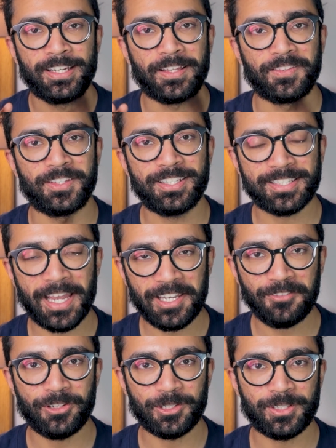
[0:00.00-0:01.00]
And this
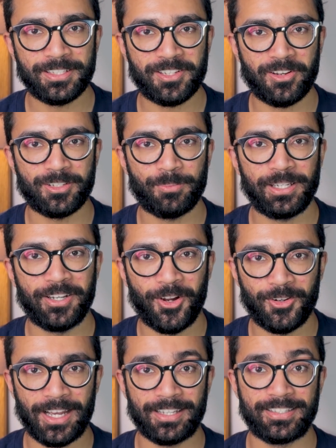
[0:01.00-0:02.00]
scalar field is going to be
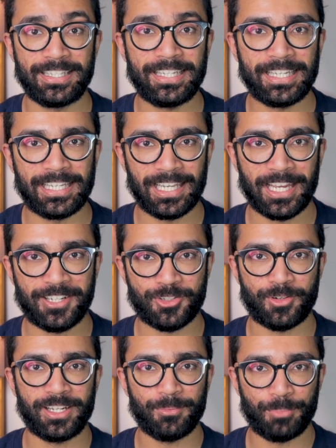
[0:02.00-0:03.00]
known as the
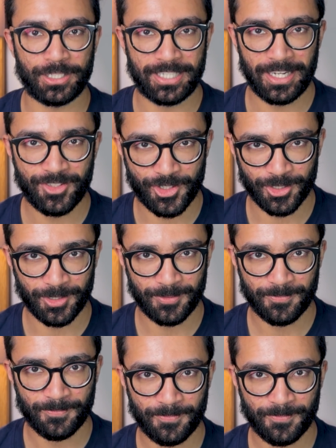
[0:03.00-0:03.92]
electric potential.